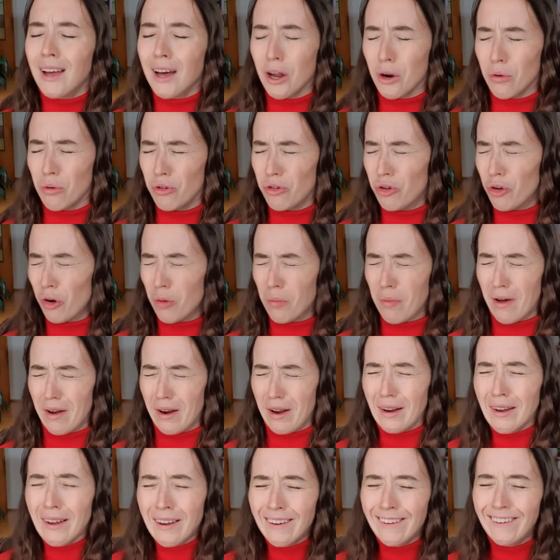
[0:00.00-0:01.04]
I don't want to talk about
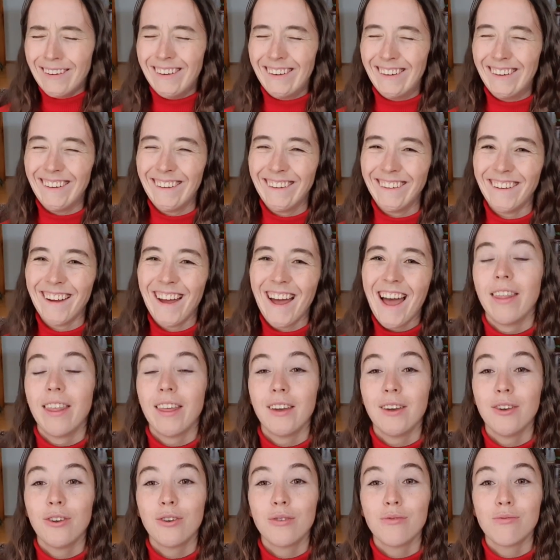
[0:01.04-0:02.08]
it.
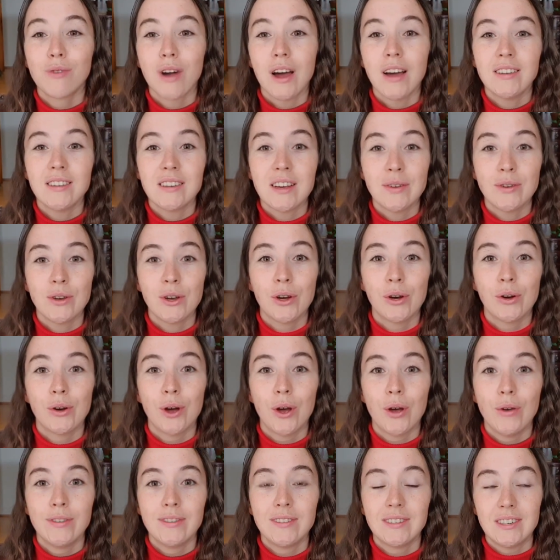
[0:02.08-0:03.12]
Then you can write down your
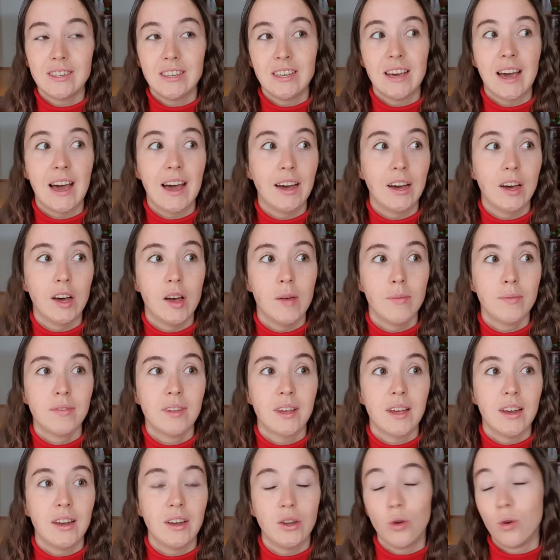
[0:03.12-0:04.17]
OCD hang-ups
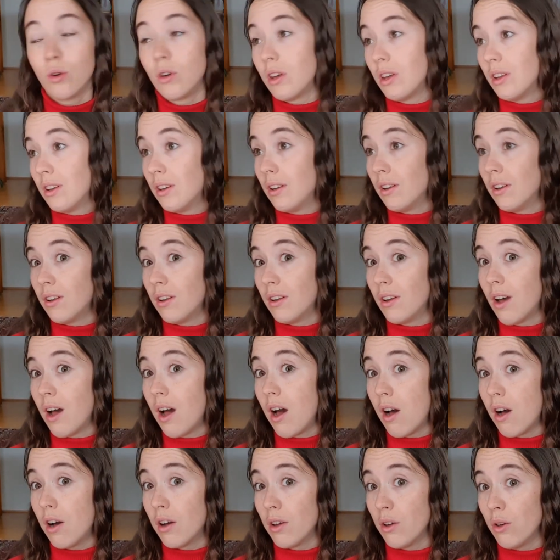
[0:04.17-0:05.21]
and you can
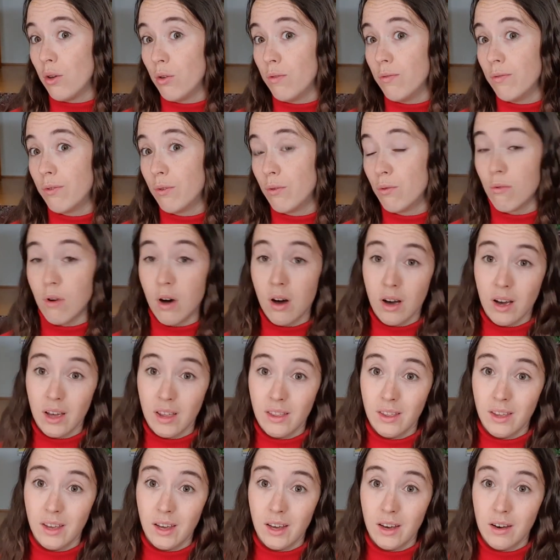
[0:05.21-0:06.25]
argue for why
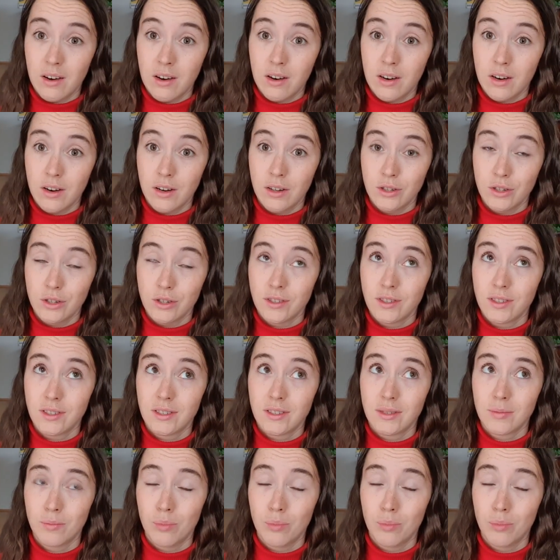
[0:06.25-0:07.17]
they are just